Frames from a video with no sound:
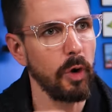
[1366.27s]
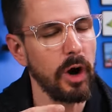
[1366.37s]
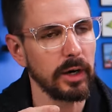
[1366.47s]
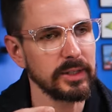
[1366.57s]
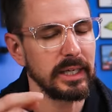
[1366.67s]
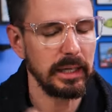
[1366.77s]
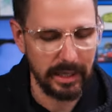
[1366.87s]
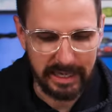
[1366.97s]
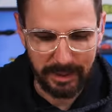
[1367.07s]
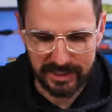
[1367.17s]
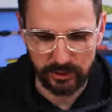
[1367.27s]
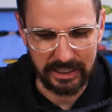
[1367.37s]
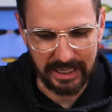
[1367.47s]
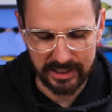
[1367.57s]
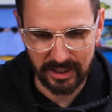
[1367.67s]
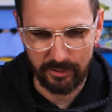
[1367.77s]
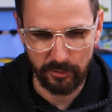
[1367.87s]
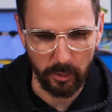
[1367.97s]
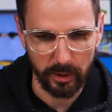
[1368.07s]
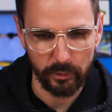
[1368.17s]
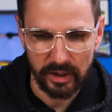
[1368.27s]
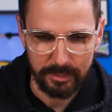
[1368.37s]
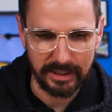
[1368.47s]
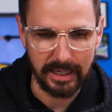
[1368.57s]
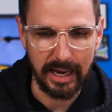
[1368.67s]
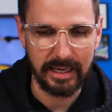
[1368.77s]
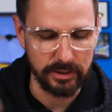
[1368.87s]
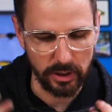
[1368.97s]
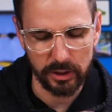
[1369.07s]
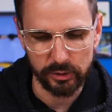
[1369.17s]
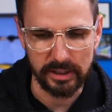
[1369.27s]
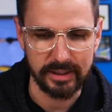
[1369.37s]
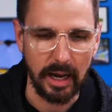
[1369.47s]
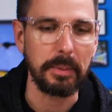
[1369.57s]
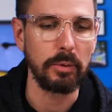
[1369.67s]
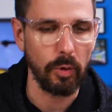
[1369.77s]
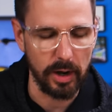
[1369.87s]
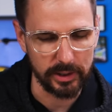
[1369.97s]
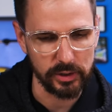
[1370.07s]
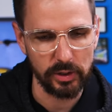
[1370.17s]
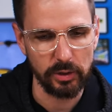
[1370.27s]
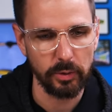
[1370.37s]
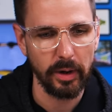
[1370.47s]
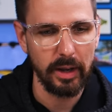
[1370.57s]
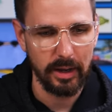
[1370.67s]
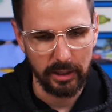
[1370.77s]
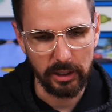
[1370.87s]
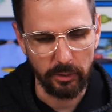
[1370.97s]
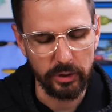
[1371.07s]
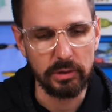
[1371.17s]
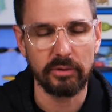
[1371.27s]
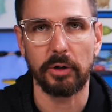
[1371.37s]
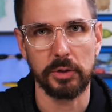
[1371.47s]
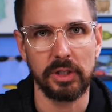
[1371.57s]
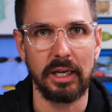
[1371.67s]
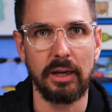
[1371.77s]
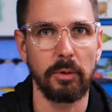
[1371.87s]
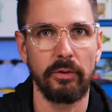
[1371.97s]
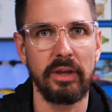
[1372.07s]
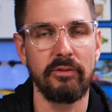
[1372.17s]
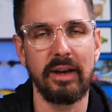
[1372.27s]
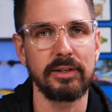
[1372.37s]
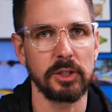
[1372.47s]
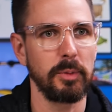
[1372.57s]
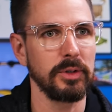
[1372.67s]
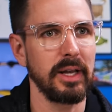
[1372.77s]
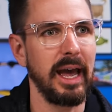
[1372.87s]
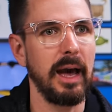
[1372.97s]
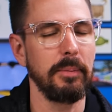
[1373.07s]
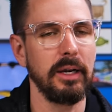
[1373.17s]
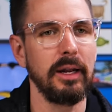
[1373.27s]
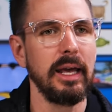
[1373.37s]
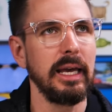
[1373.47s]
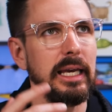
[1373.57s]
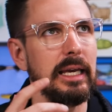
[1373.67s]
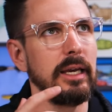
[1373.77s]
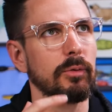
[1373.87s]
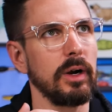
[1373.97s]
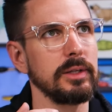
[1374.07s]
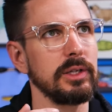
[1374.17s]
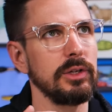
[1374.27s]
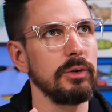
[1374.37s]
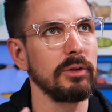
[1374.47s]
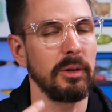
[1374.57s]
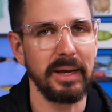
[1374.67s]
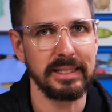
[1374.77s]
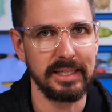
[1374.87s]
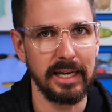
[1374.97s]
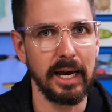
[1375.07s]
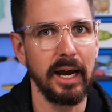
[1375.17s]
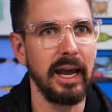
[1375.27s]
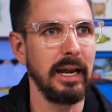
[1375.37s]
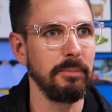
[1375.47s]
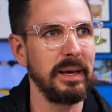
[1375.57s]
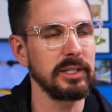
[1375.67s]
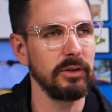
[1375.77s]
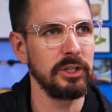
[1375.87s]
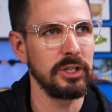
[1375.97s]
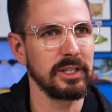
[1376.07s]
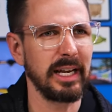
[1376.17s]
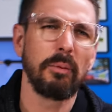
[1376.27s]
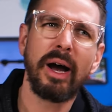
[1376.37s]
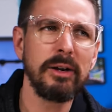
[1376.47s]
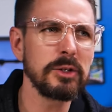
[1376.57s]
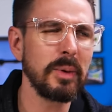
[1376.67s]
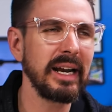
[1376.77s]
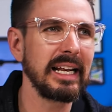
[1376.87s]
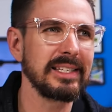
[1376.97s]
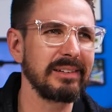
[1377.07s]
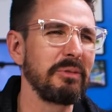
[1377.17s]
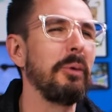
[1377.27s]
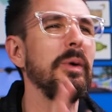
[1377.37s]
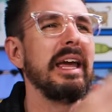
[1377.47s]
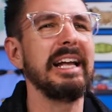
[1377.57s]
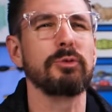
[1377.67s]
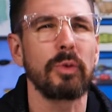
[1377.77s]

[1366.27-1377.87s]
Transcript: walks, he, he basically, he gets up for Reaping Day. He's all dressed up. He walks to, you know, the university where the event is supposed to happen. He runs into Clemensia and basically she's like, why are you sweating? He's like, we, it's